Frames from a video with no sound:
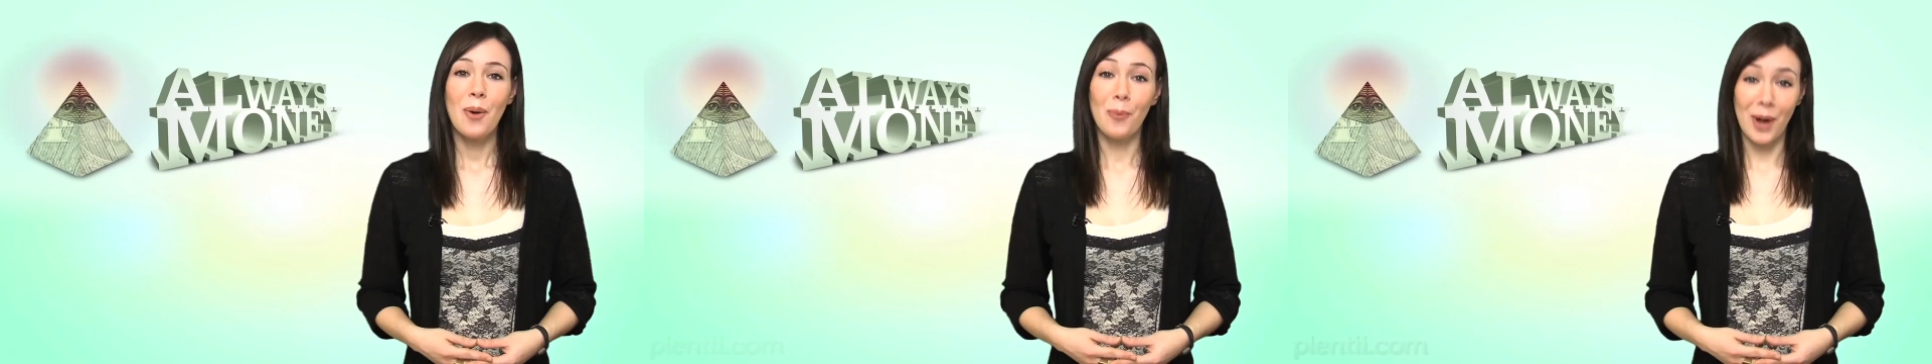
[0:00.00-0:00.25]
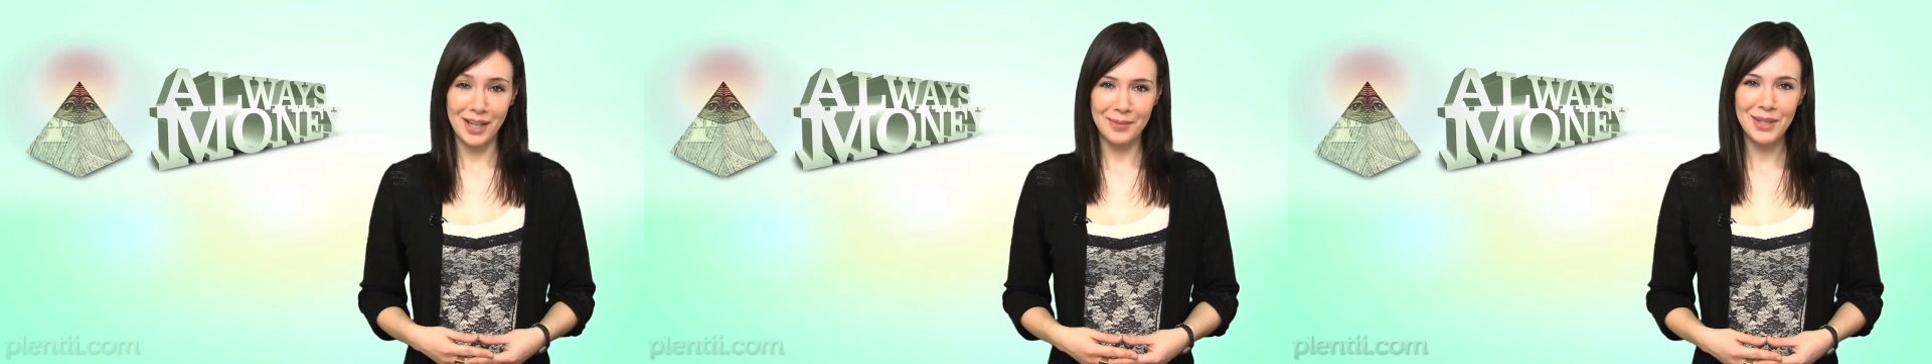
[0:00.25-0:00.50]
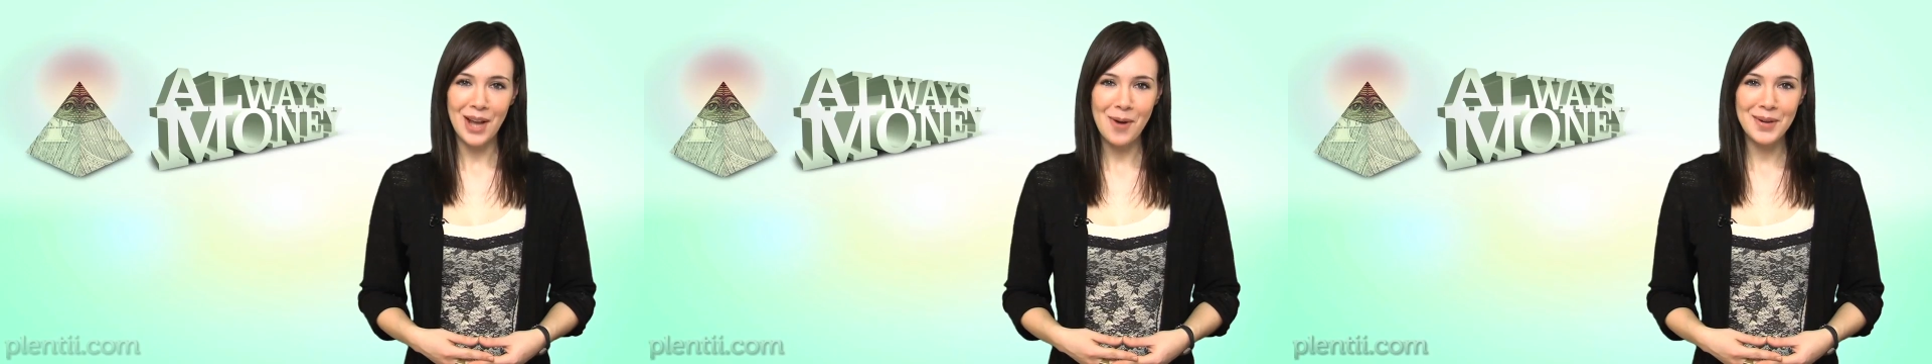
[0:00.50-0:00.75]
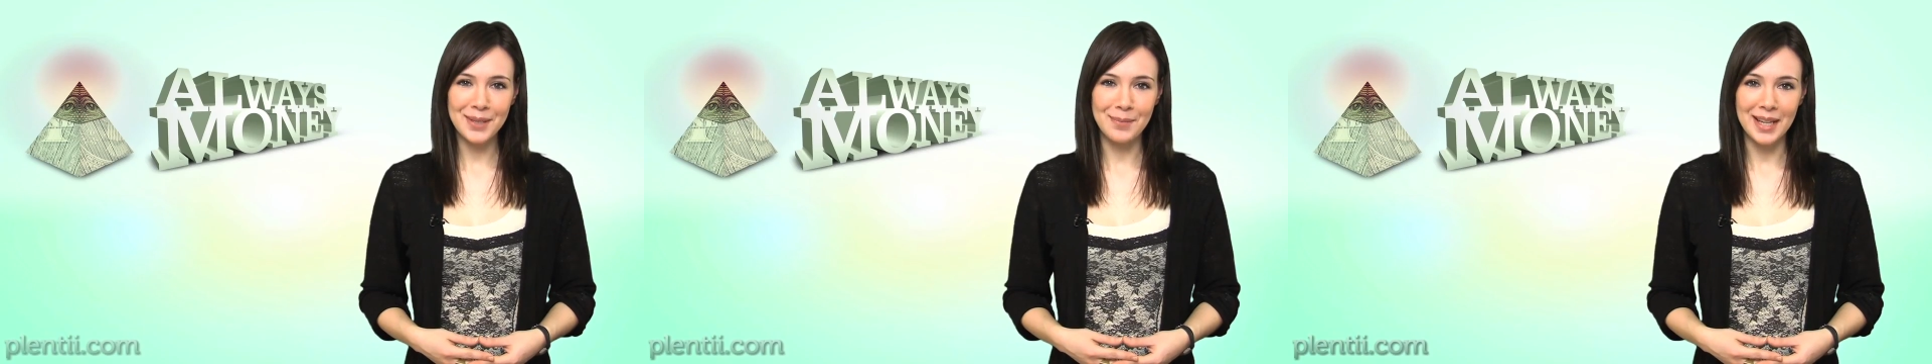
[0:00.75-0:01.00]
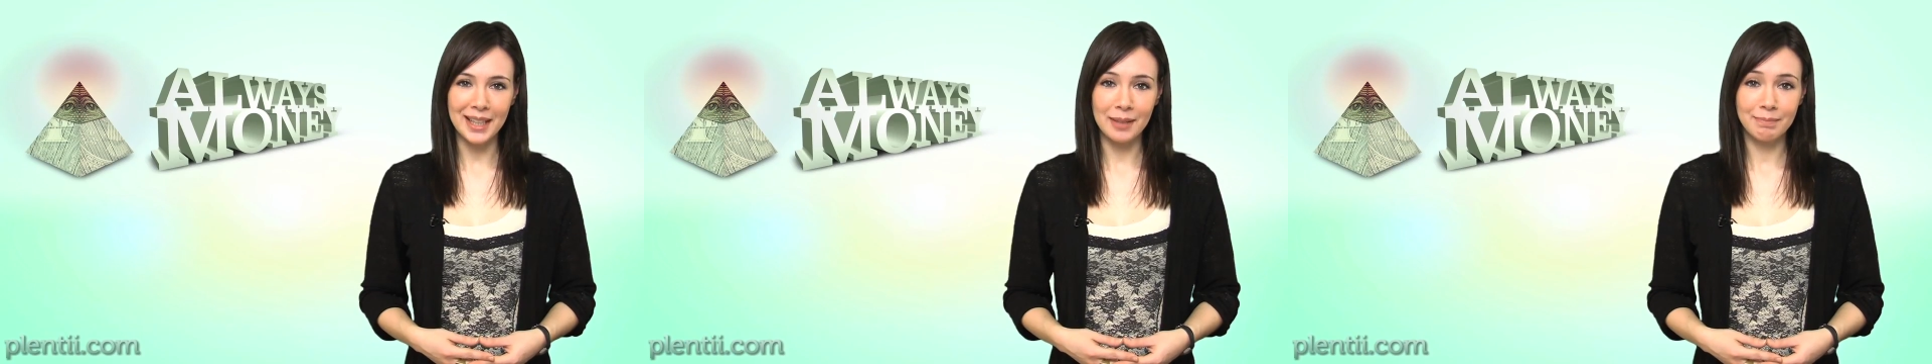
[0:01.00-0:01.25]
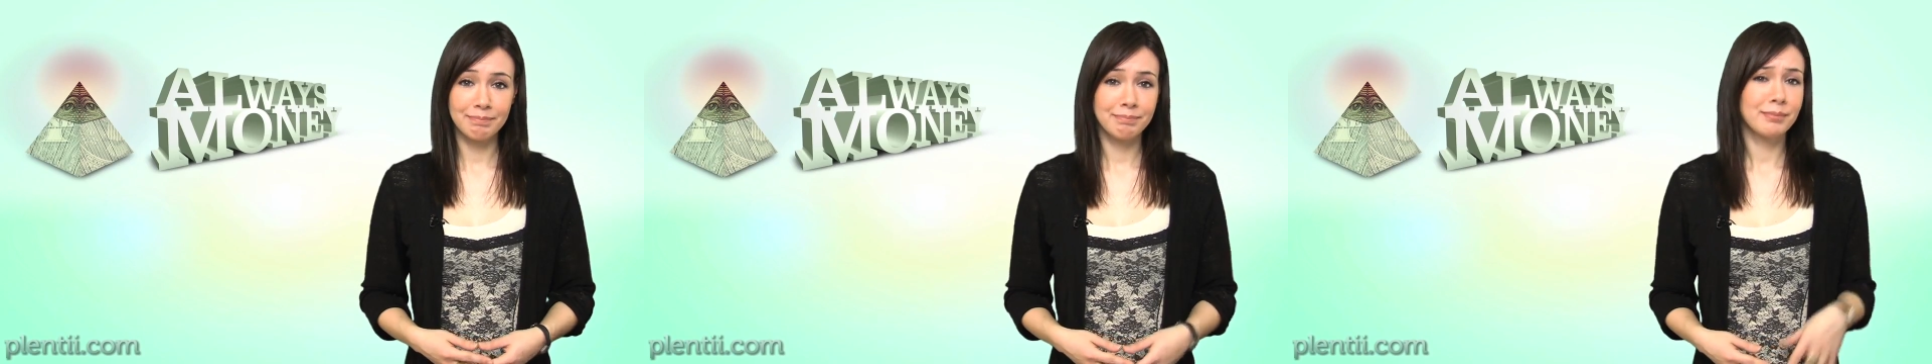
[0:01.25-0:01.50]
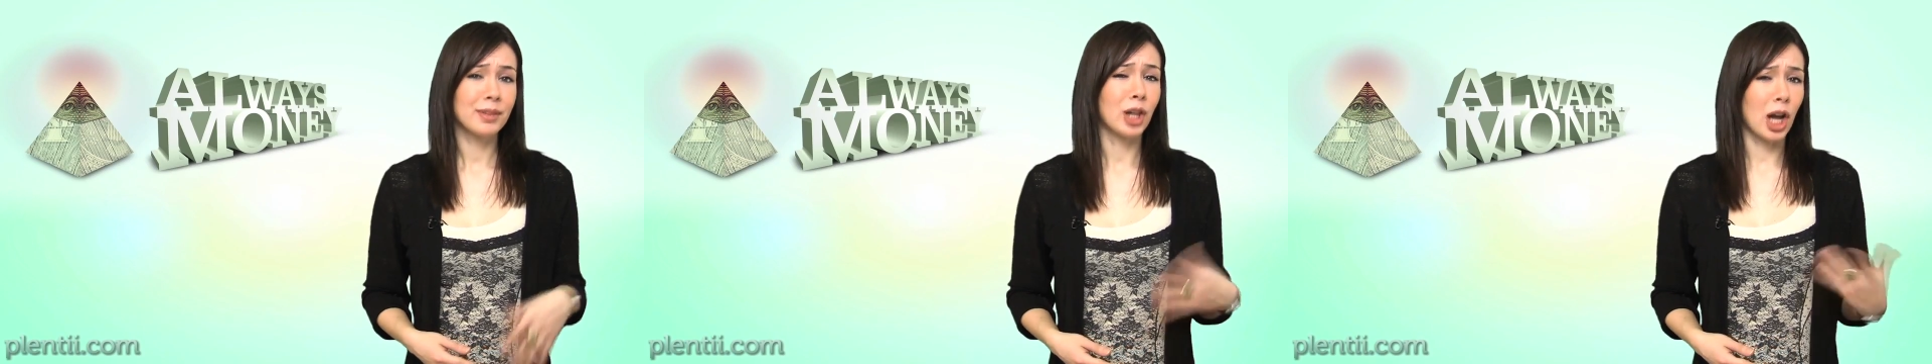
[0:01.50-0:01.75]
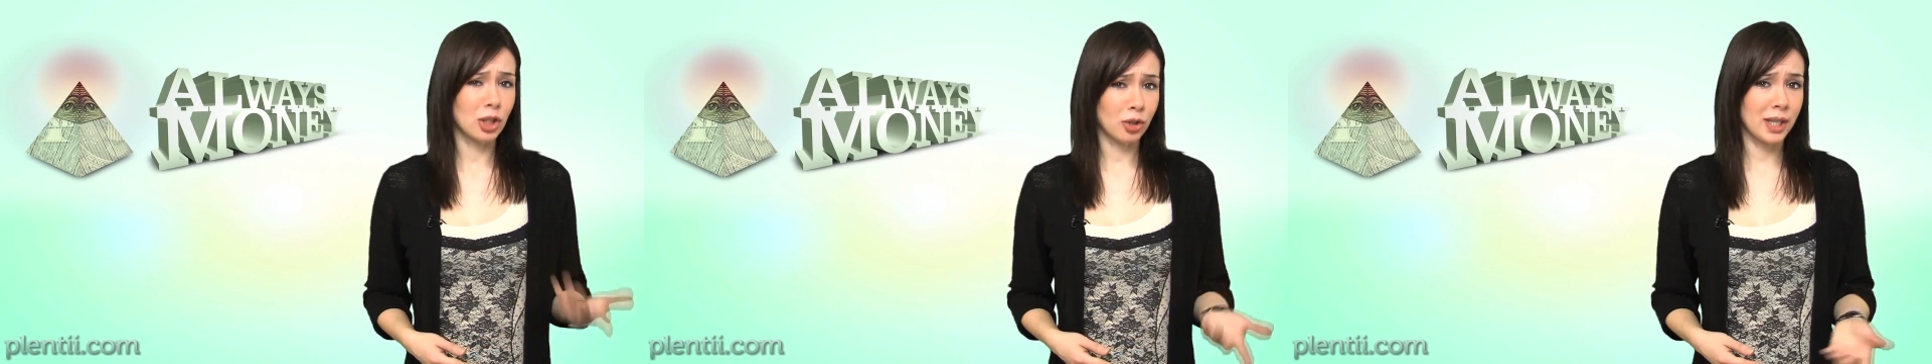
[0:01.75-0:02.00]
Welcome to Always Money.
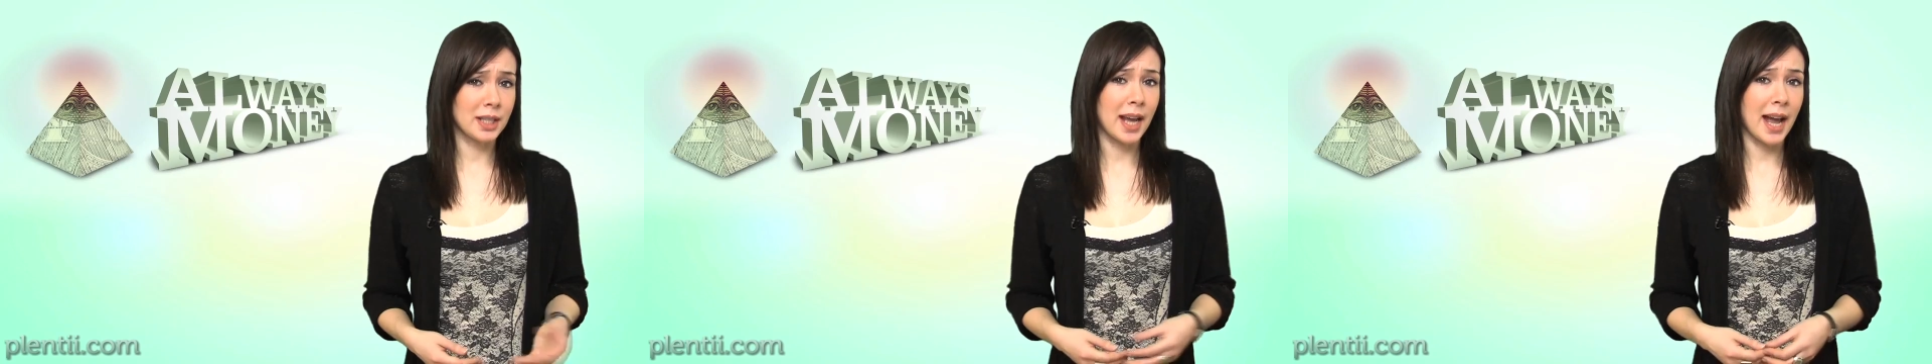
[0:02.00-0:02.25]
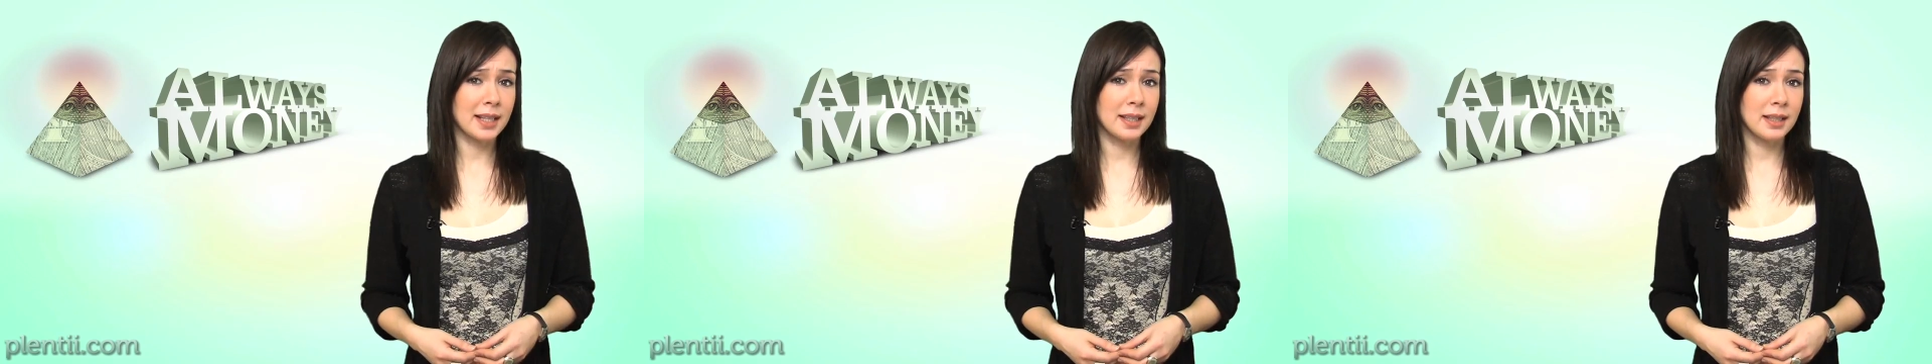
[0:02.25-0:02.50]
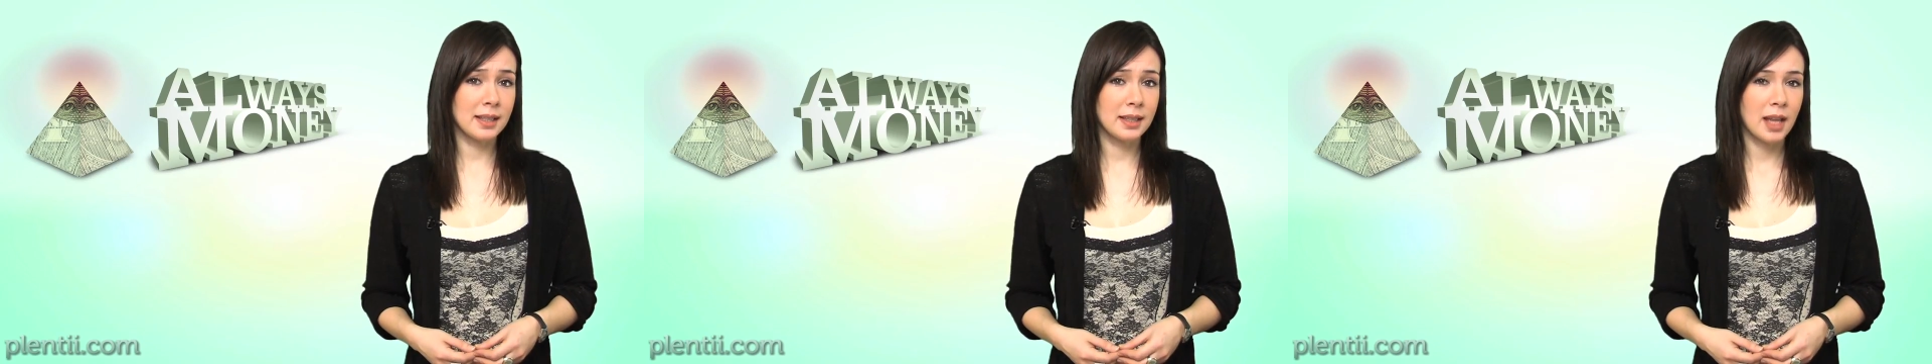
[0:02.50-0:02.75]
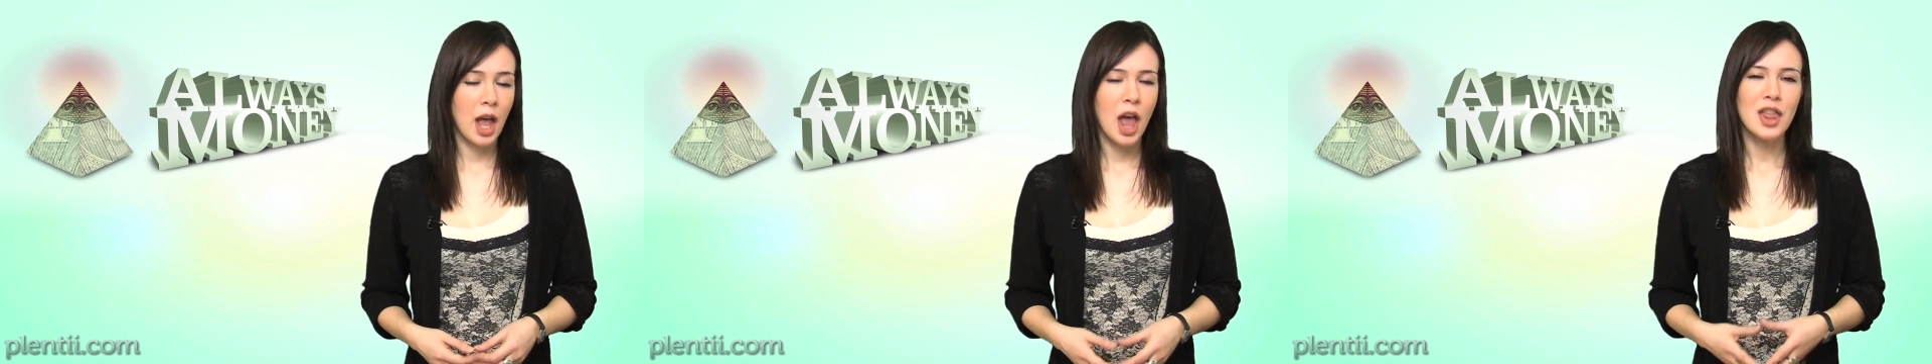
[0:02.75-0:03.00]
Laundry and taxes,